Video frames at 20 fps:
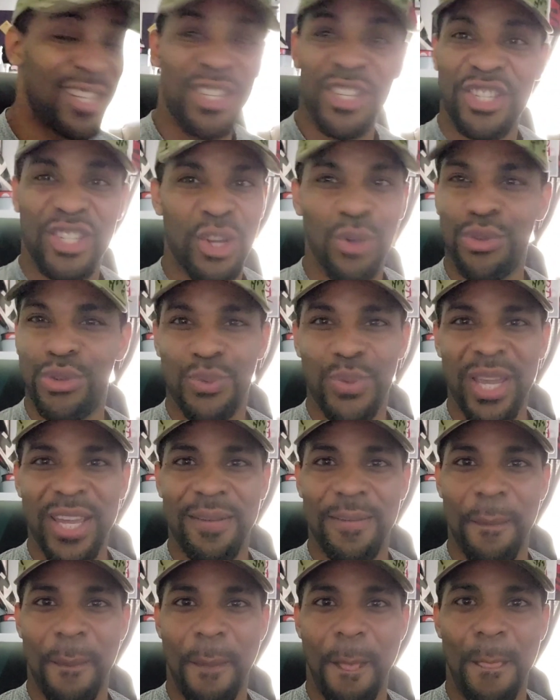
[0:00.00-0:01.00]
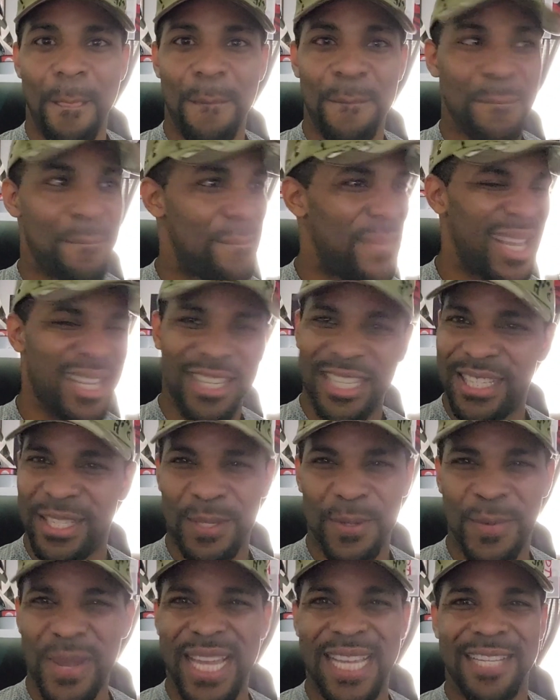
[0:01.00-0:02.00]
Just so sweet. Be
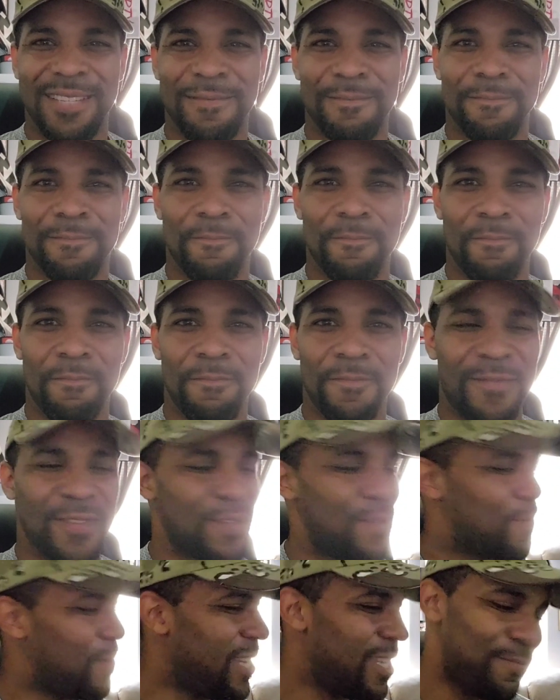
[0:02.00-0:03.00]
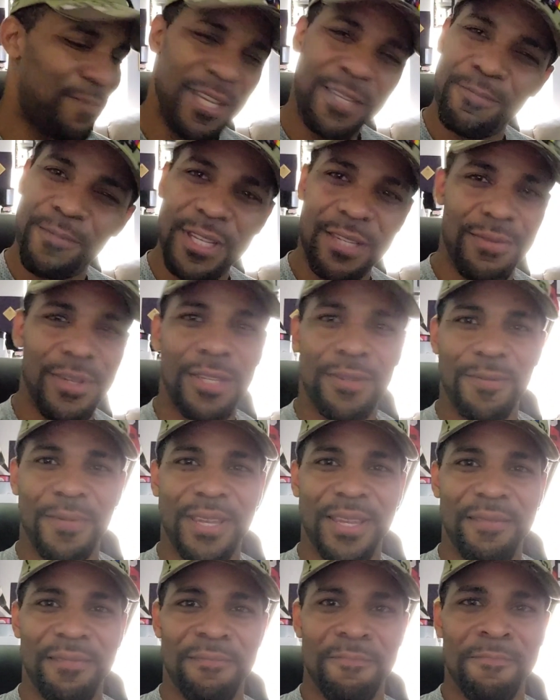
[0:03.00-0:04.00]
just sweet. Sweet, sweet, sweet, sweet,
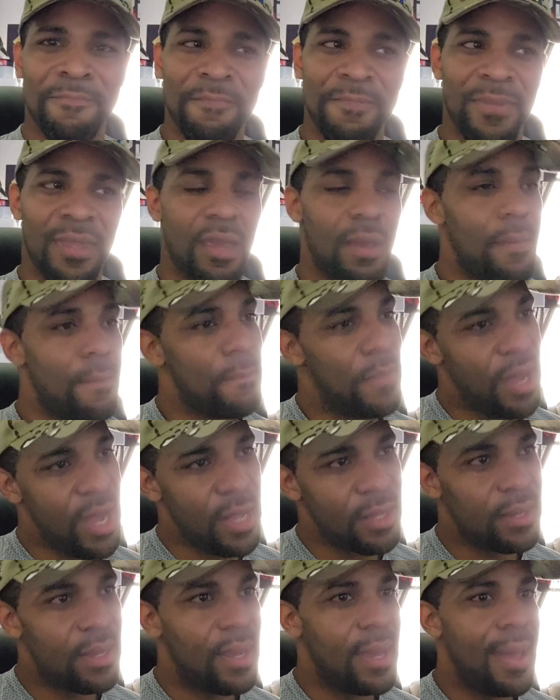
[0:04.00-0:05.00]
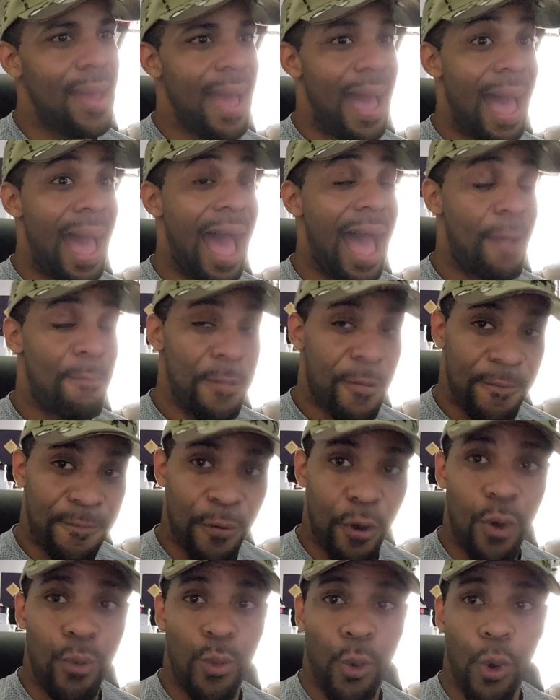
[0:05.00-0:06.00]
sweet. But I
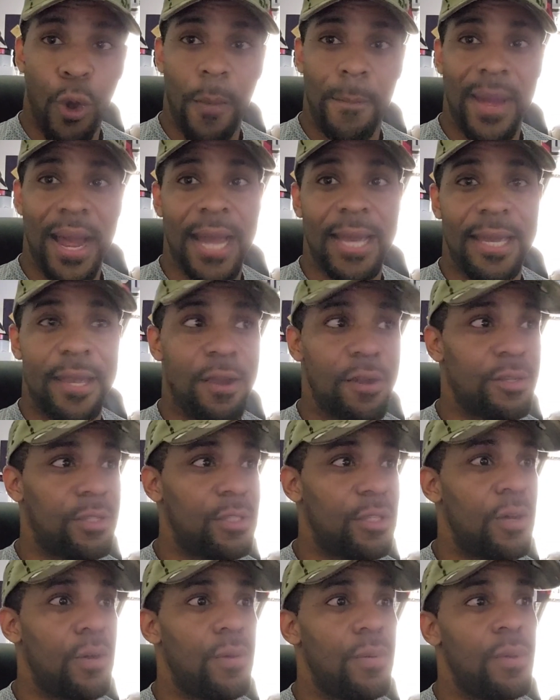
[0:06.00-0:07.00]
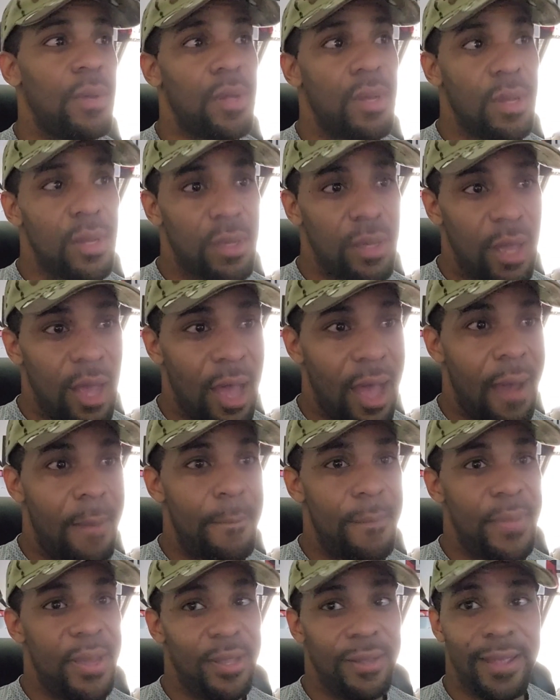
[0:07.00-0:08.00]
prefer roaring my gear, so
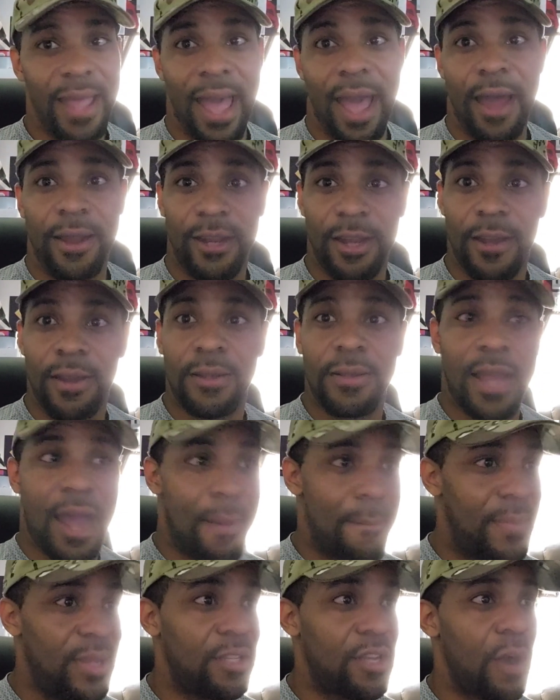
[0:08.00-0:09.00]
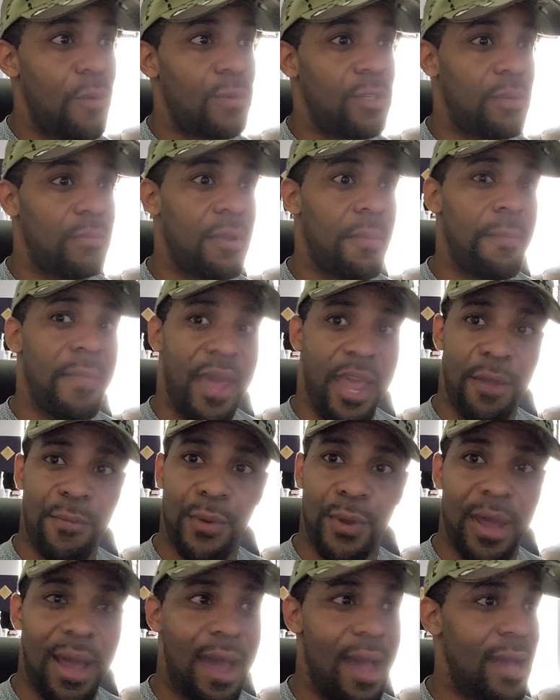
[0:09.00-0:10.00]
I'll be down there and I'll be talking with some of the
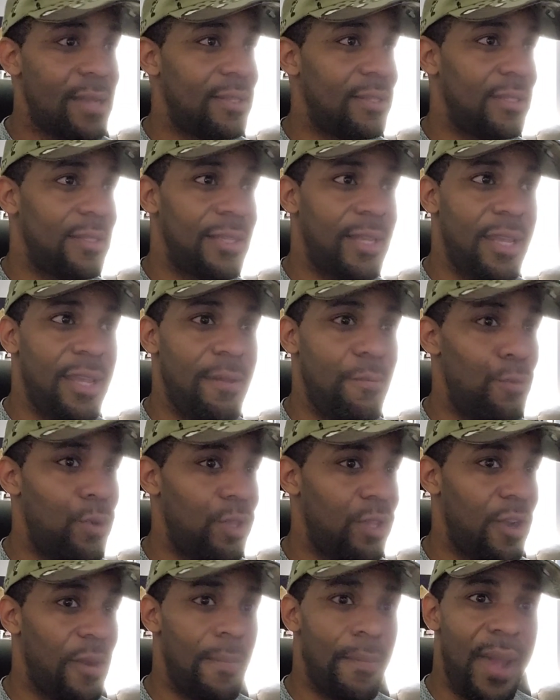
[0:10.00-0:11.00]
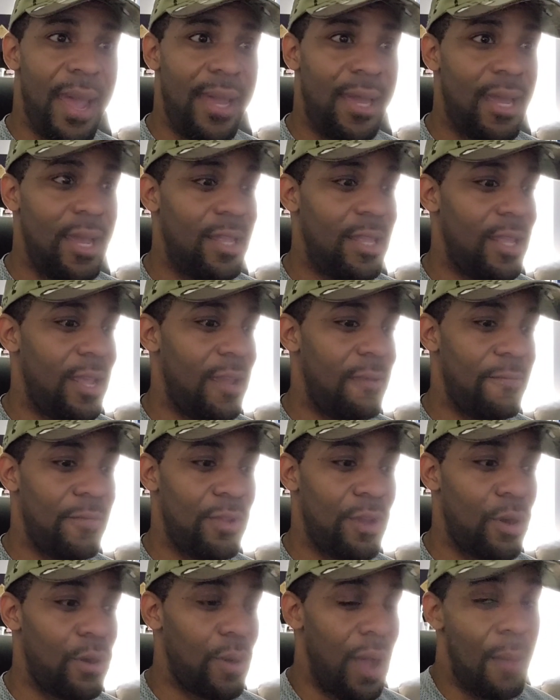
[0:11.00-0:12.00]
manual guys and see what they're making. If,
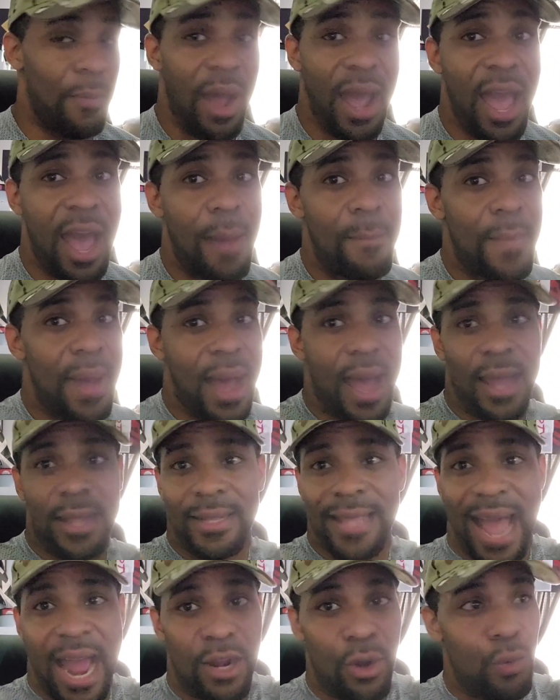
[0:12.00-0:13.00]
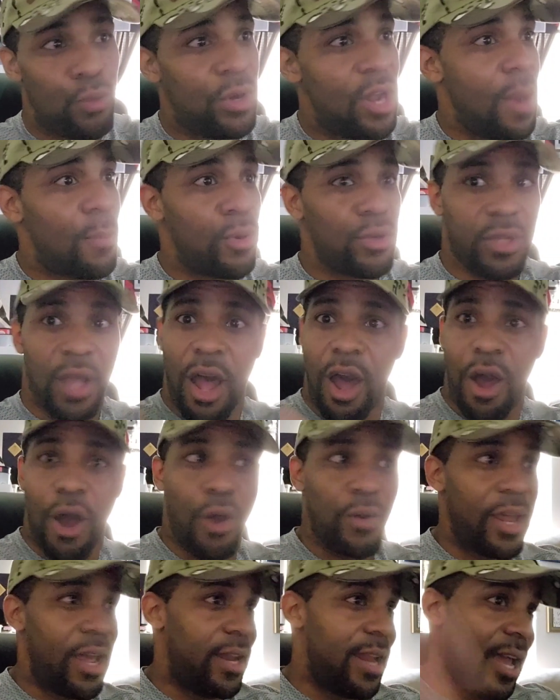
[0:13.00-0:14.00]
you know, I'm gonna have my dyno numbers,
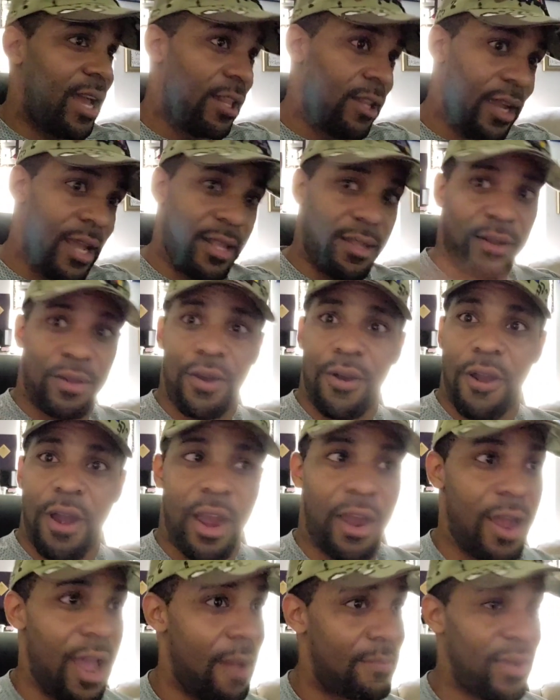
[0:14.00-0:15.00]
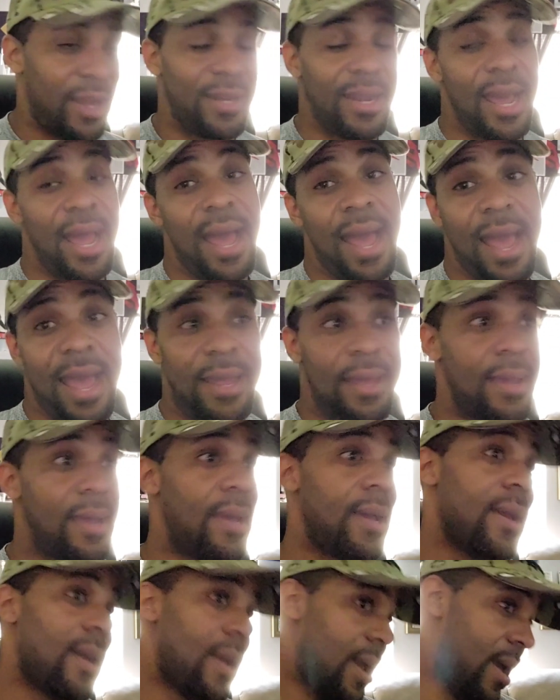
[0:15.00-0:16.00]
all that. They can look at the car and have nothing to hide.
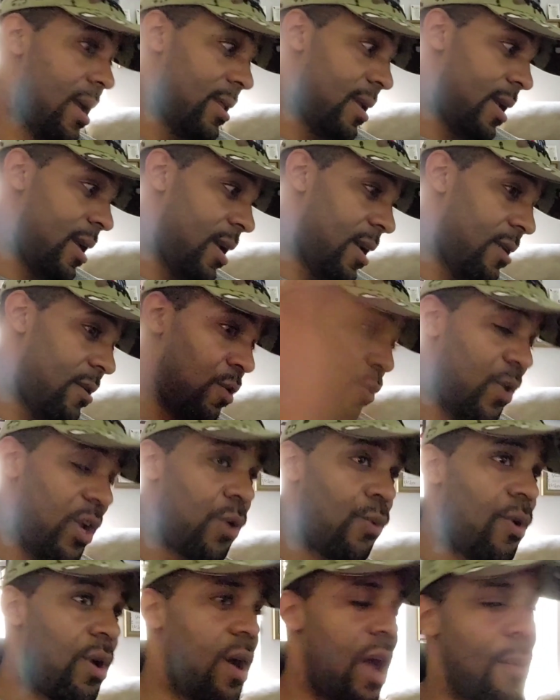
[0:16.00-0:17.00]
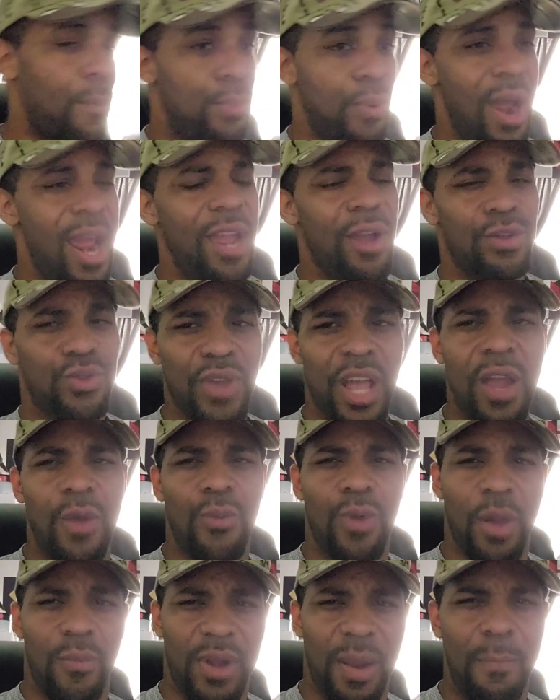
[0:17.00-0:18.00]
And then we can run. I'm probably gonna try
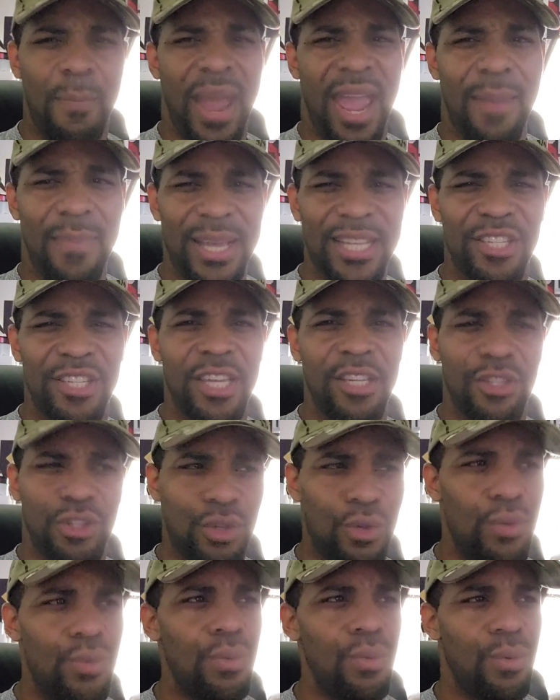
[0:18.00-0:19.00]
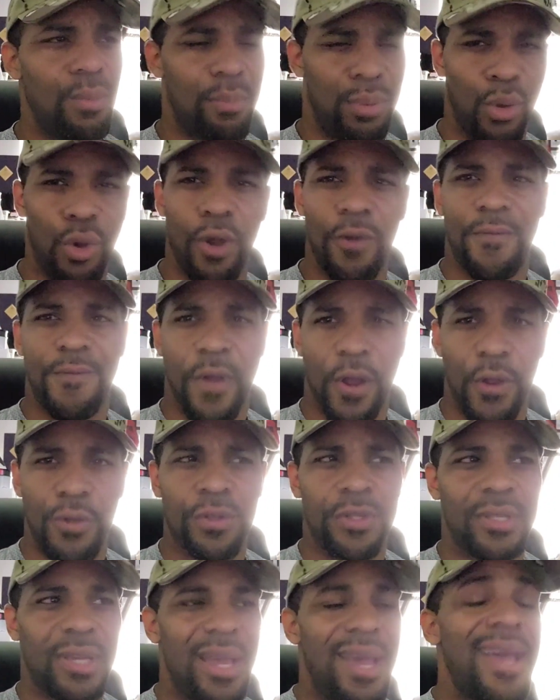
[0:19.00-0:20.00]
to run the baby G2 blower
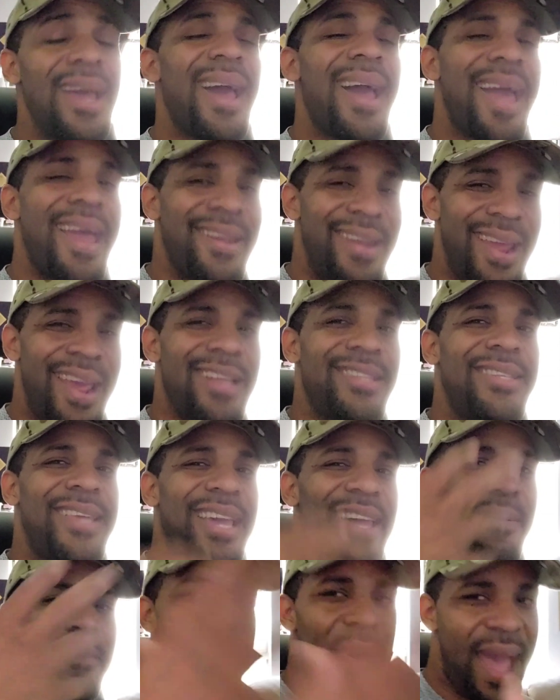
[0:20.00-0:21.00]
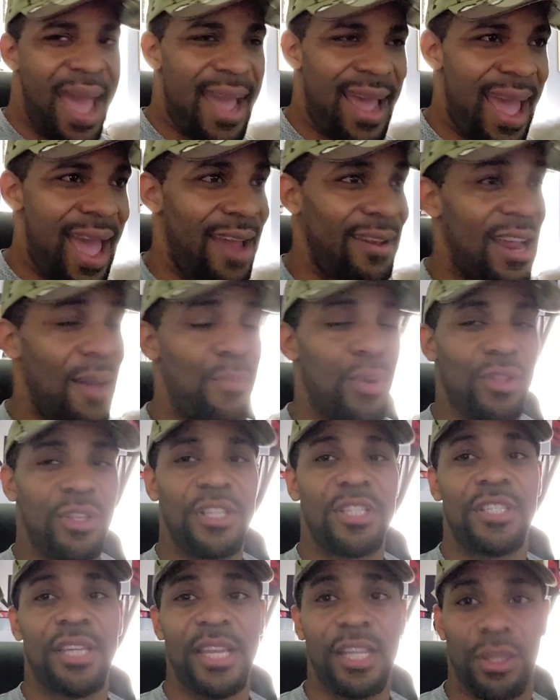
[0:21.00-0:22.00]
first and then take it back after I put
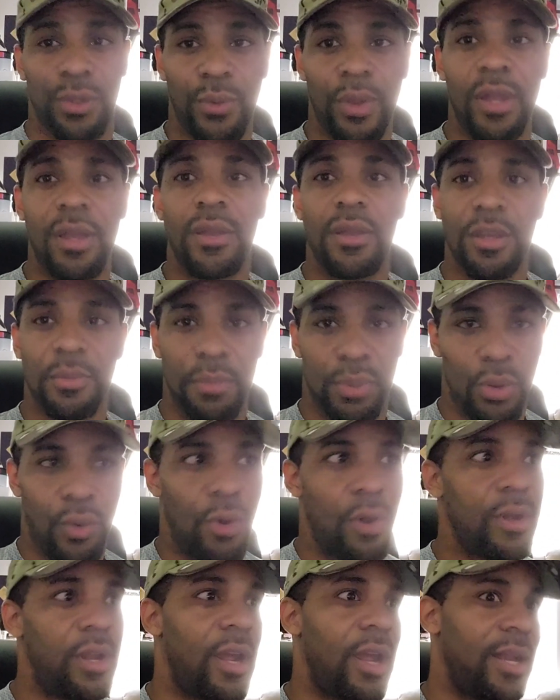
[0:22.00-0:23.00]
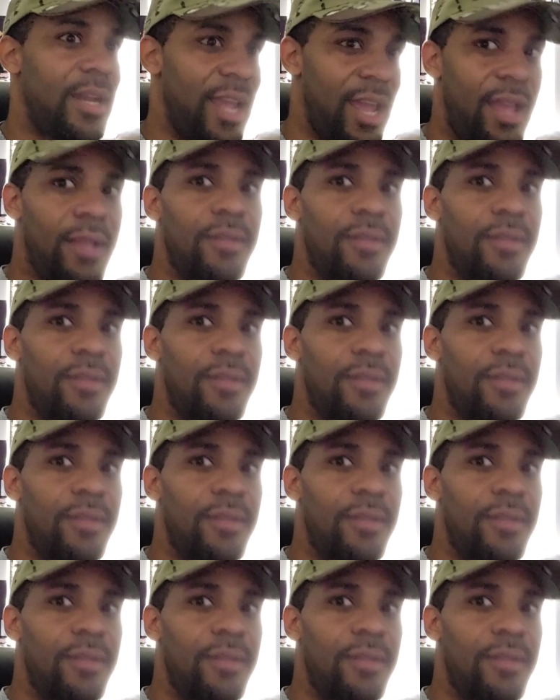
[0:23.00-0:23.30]
the G3 blower on there and